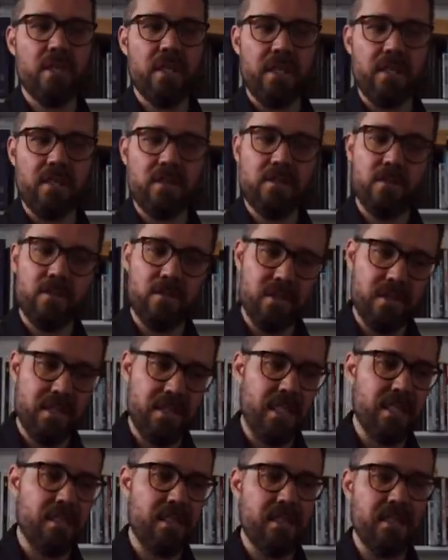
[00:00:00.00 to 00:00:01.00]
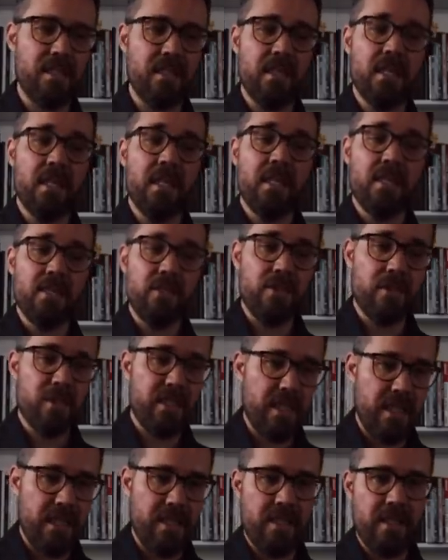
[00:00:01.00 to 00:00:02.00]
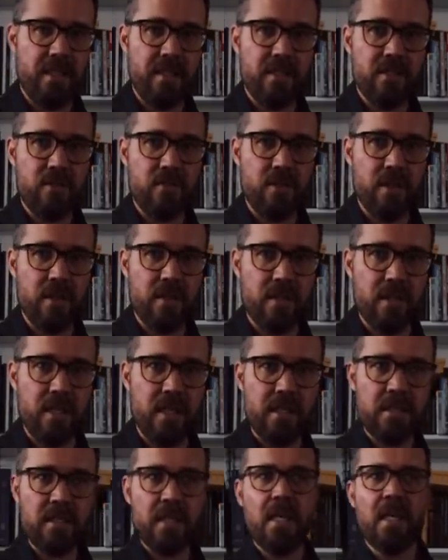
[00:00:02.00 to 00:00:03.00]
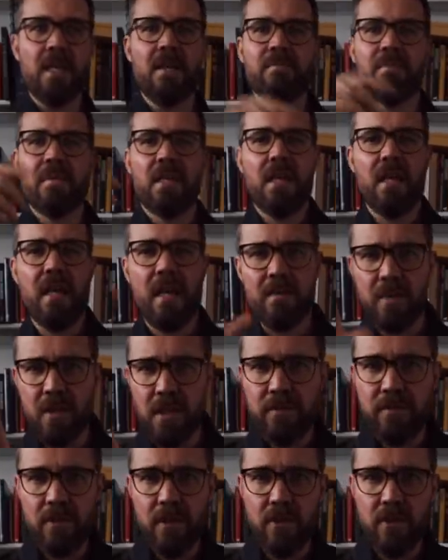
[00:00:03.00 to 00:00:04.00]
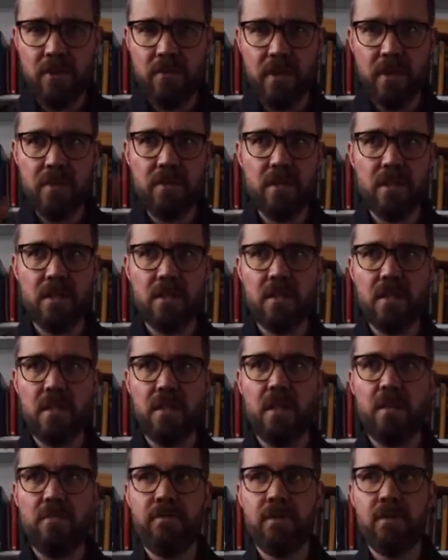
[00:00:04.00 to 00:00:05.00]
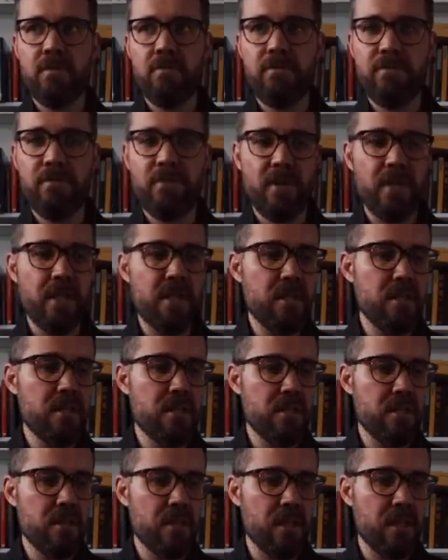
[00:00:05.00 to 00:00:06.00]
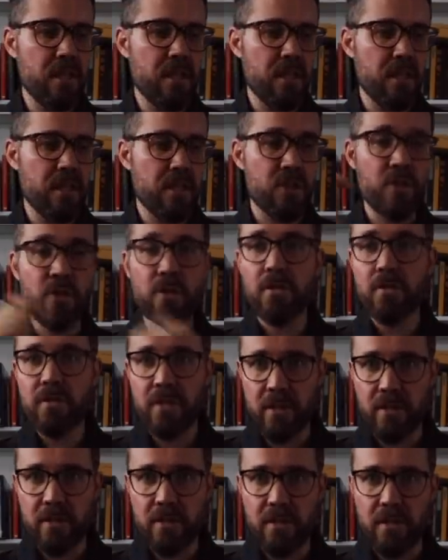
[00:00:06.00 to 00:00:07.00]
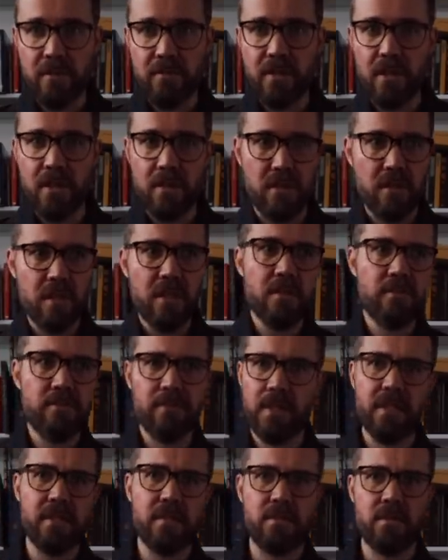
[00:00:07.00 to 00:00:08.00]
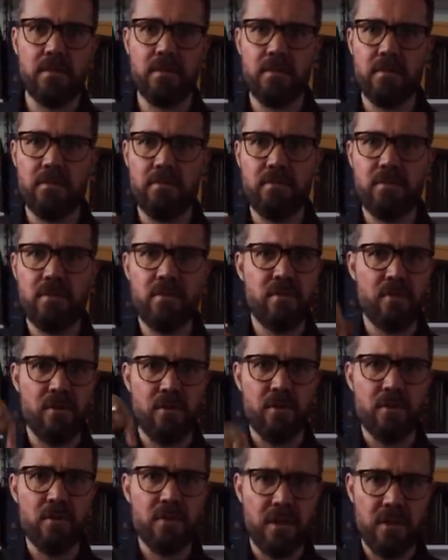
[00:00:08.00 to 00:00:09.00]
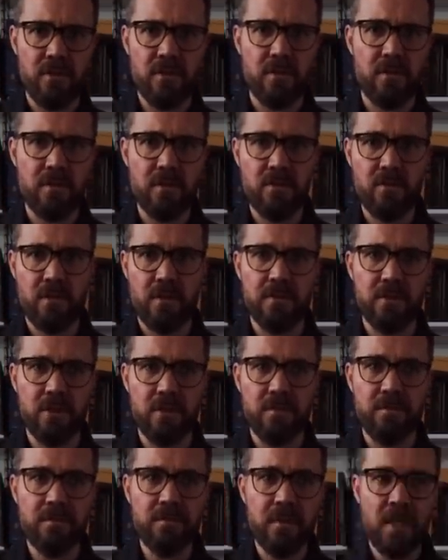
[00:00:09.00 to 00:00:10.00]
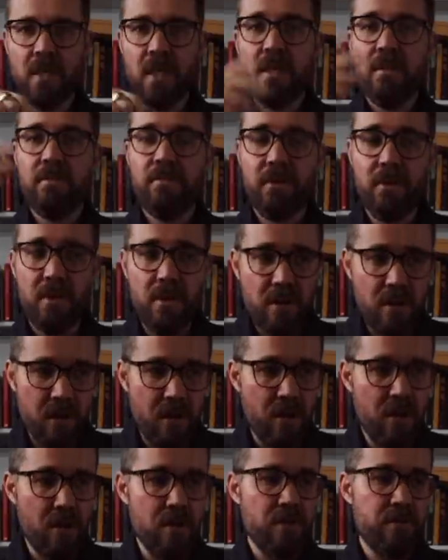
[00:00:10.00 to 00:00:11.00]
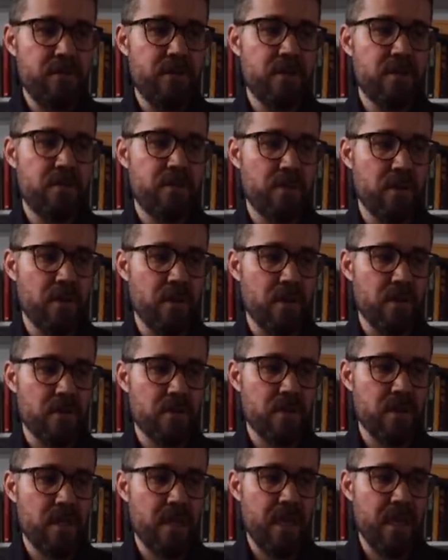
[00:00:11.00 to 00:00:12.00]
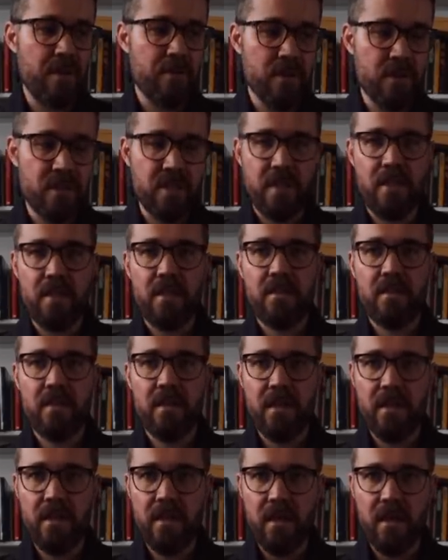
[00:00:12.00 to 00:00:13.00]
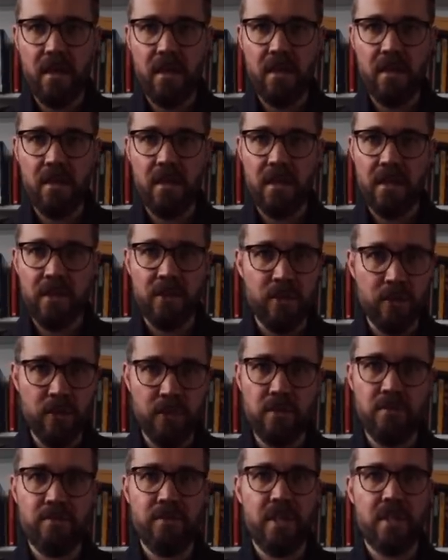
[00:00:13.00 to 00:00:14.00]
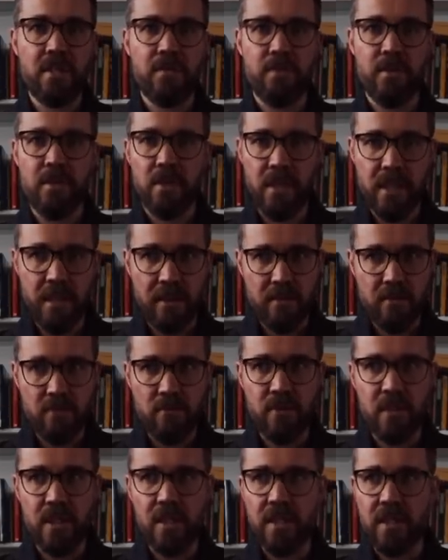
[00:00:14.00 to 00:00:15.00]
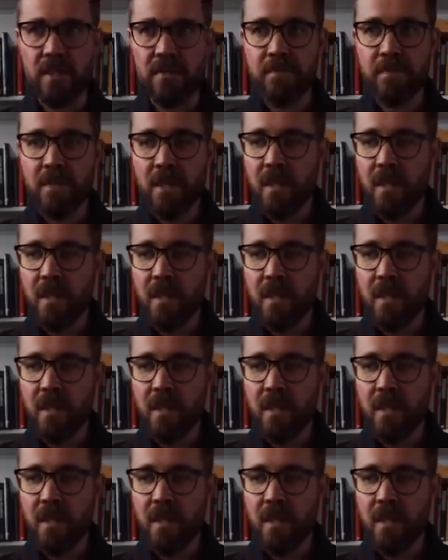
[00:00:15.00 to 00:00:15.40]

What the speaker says: running. So sadly, you can't get these rucksacks. I'm going to have a look around and see if I can find good alternatives, and I'll leave links to those down in the description. For all of these products, I would say they are a good investment, like really.